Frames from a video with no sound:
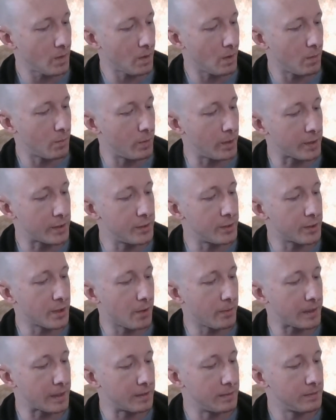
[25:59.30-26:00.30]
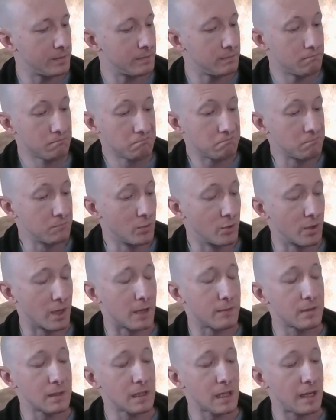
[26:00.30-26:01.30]
"Where are you going?"
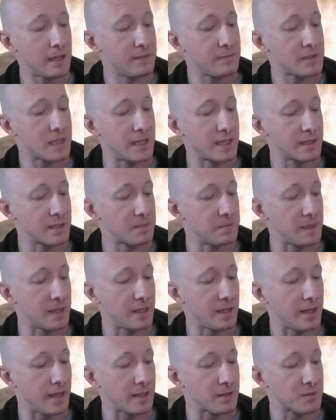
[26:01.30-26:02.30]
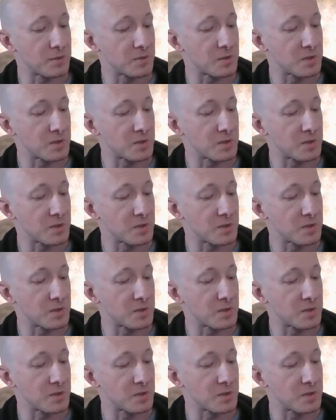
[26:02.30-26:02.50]
"Wherever life takes me," he answered,